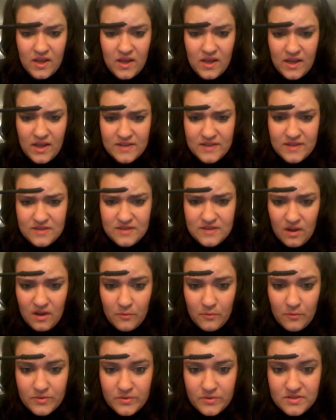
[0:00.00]
It's
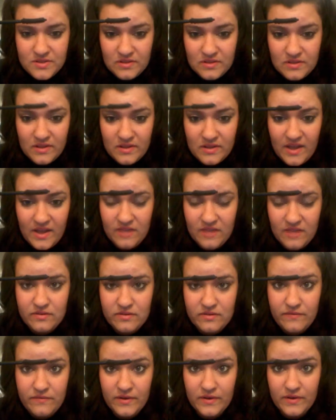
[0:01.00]
almost like the
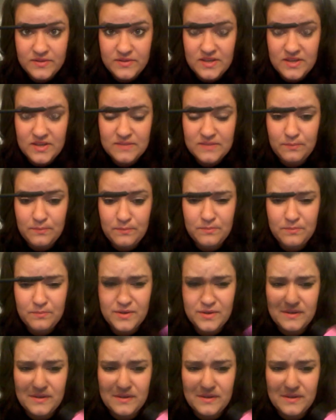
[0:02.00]
falsies, but